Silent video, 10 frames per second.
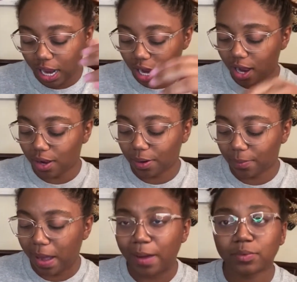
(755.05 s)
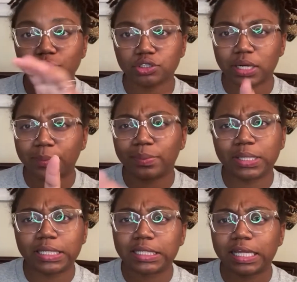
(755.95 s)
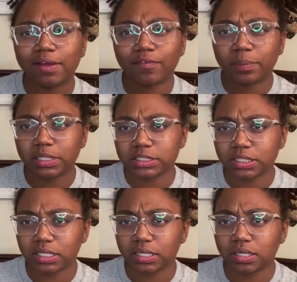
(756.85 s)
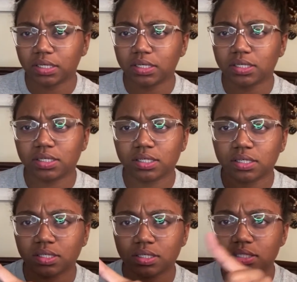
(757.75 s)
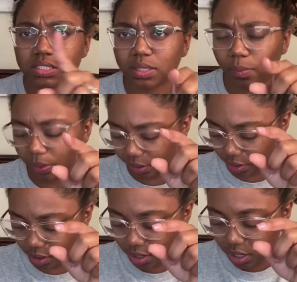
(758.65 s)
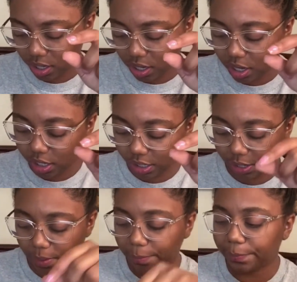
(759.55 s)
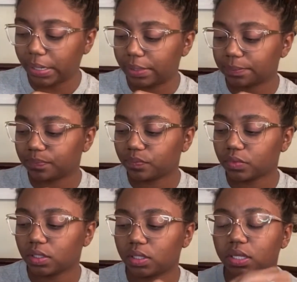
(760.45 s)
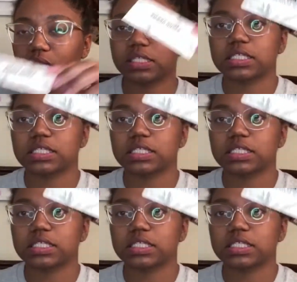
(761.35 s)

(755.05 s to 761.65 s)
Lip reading: I'm going to try to put the information somewhere in here, but it's